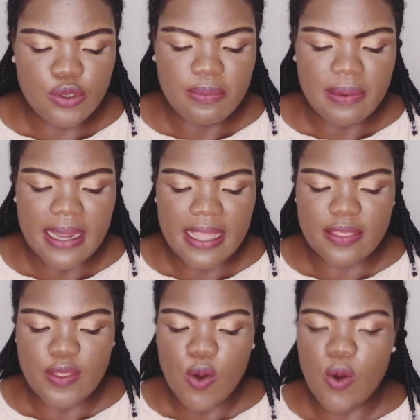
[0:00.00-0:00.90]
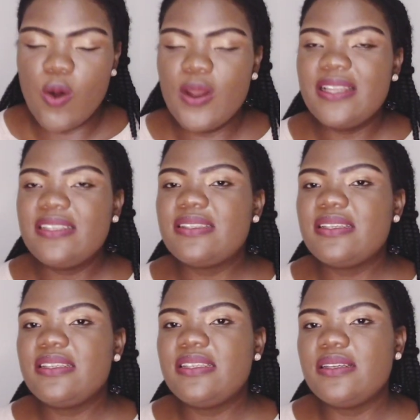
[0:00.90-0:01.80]
will be like the holy
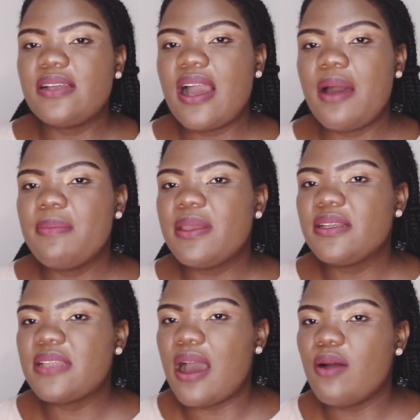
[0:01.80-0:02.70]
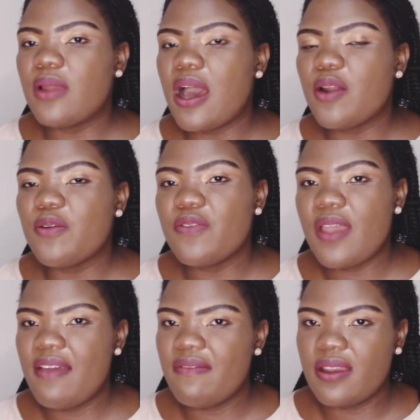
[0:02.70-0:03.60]
city coming down out of
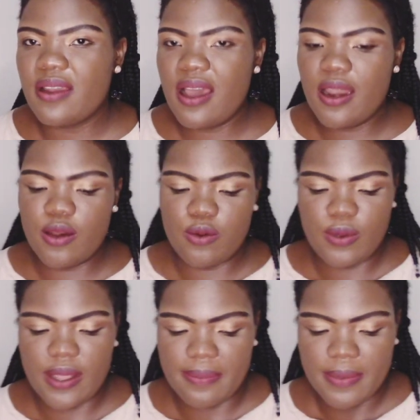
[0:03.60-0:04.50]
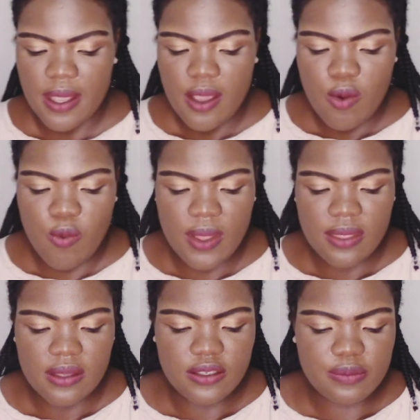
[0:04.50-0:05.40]
heaven. Hallelujah. When
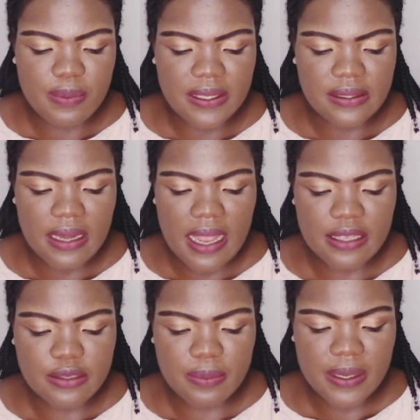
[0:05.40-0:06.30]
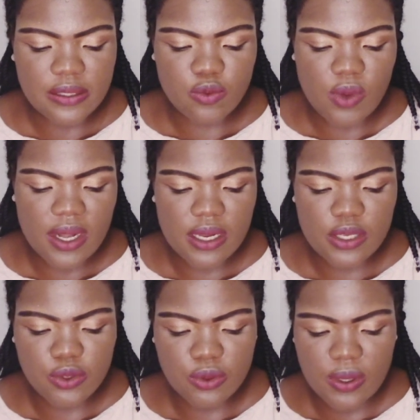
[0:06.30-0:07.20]
this person expressed what he
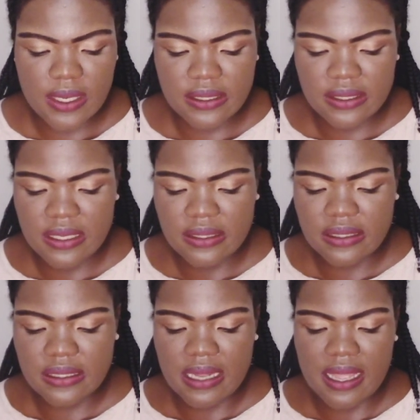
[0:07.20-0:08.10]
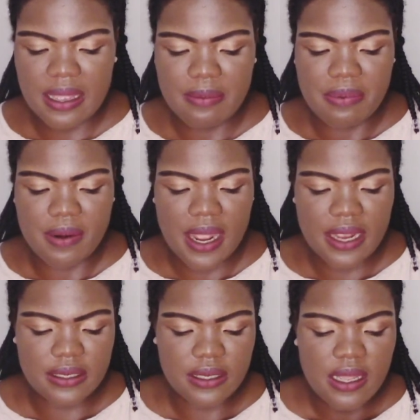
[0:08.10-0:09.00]
saw, he says it's like a
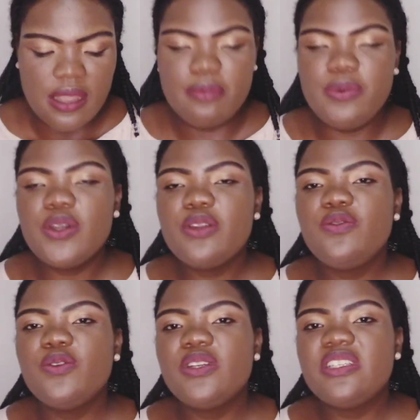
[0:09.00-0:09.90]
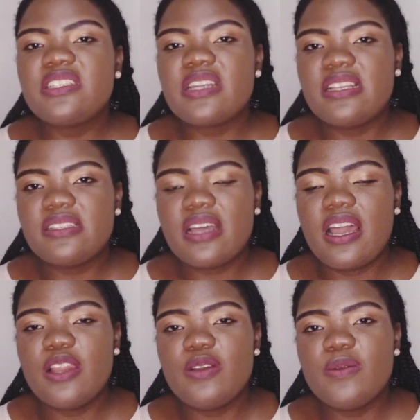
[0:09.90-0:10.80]
bride beautifully dressed.
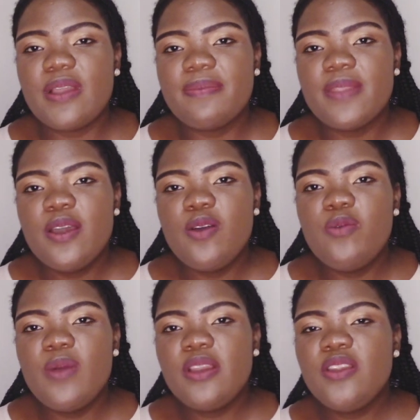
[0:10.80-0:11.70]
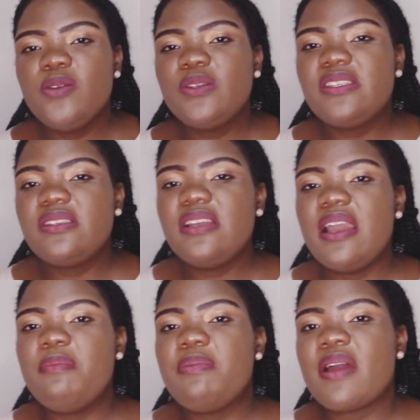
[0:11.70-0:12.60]
Hallelujah. When you see
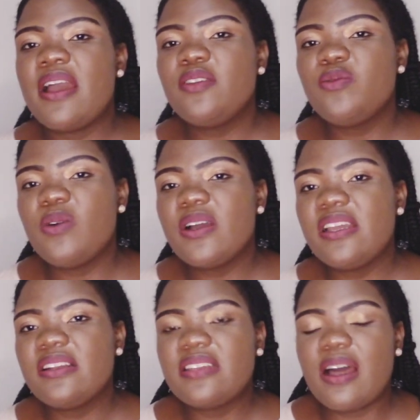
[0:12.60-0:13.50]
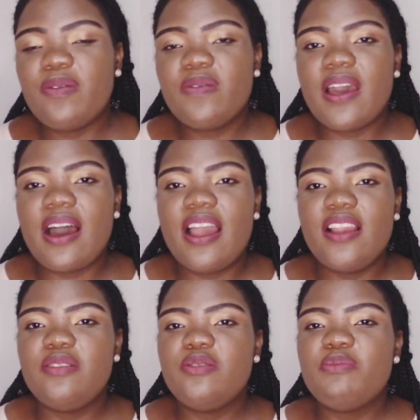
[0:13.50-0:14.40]
a bride walking down the aisle,
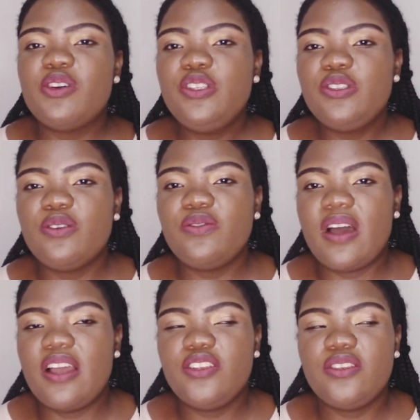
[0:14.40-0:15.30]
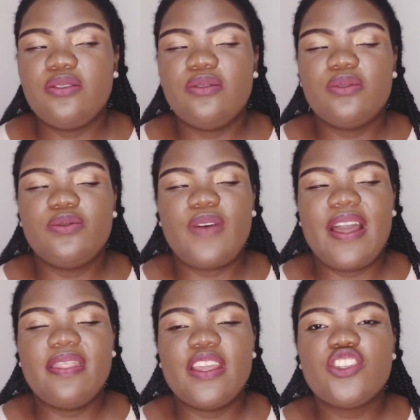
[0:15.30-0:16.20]
most of us, you'll
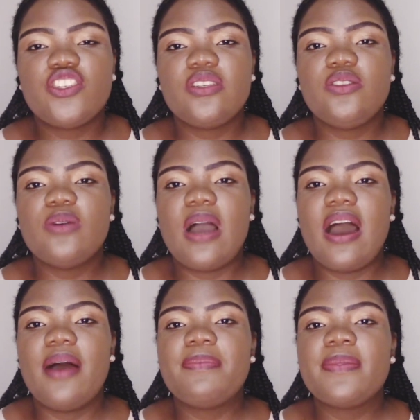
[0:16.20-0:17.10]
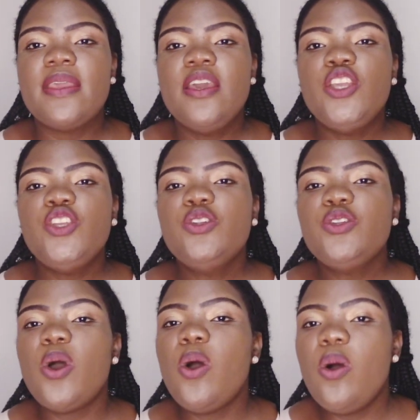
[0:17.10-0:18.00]
find that you
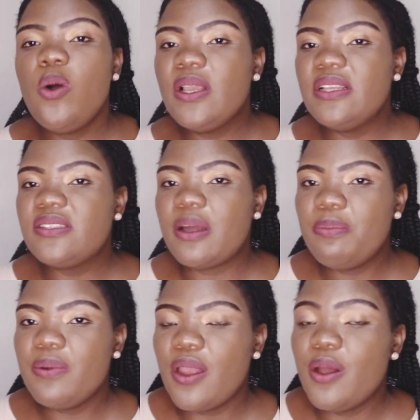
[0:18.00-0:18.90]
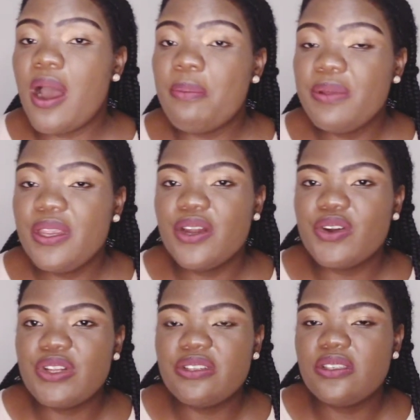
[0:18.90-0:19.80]
know her
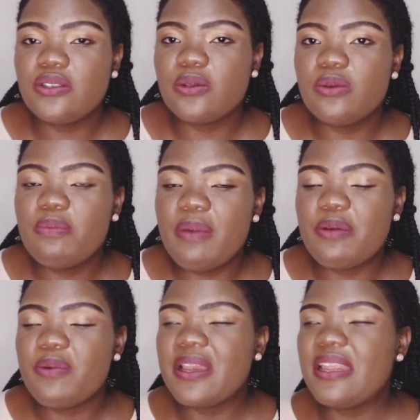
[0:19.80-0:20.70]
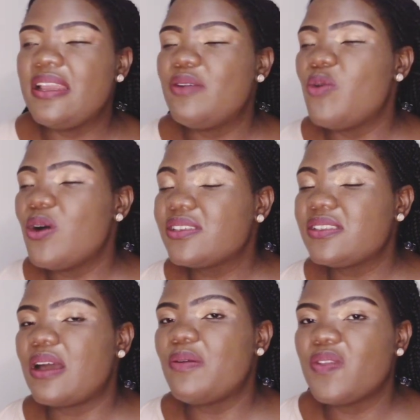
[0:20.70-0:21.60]
appearances look, but when he walks
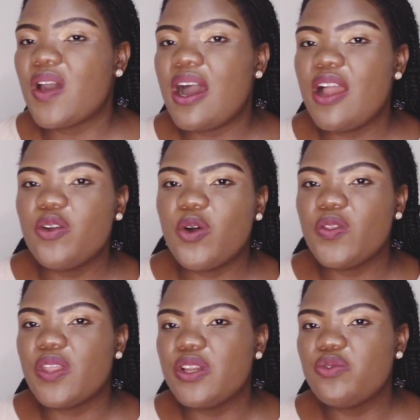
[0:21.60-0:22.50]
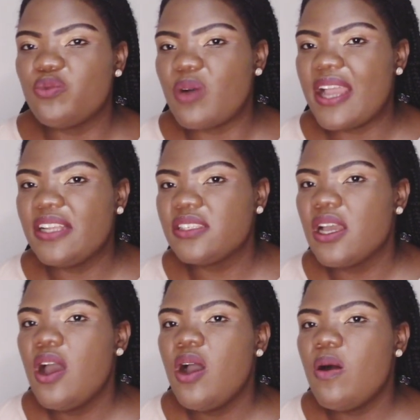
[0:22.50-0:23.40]
down the aisle on that white
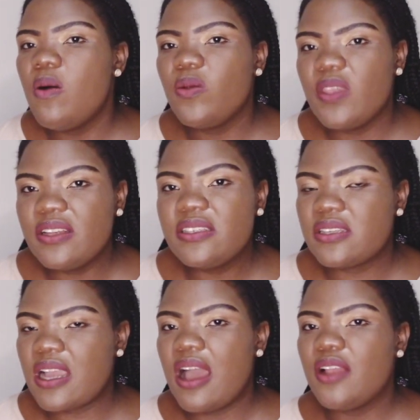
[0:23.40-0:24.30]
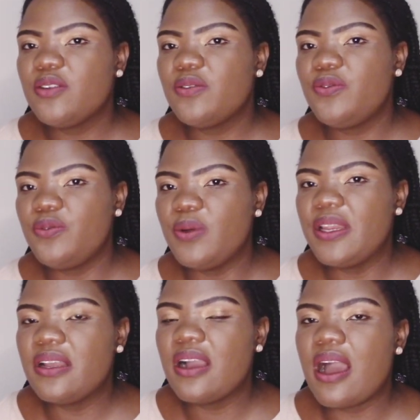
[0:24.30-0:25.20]
or that kind of
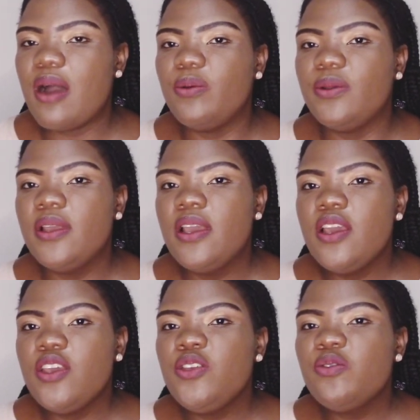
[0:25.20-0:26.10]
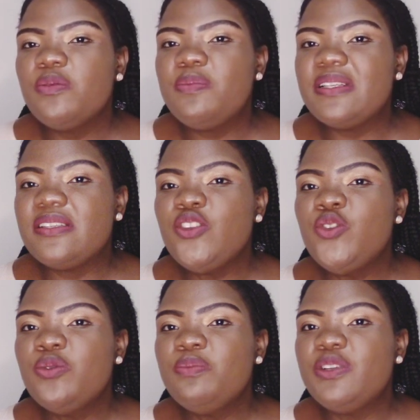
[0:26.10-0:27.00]
wedding gown,
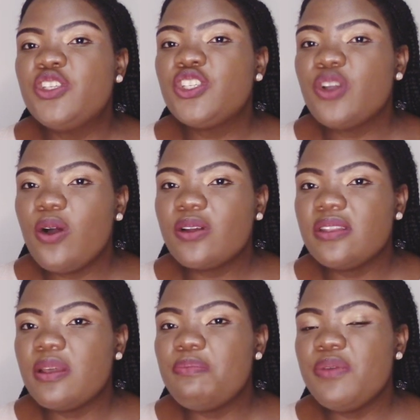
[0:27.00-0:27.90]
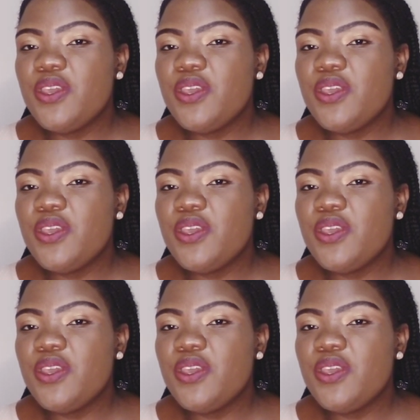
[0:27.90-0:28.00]
you'll be shocked the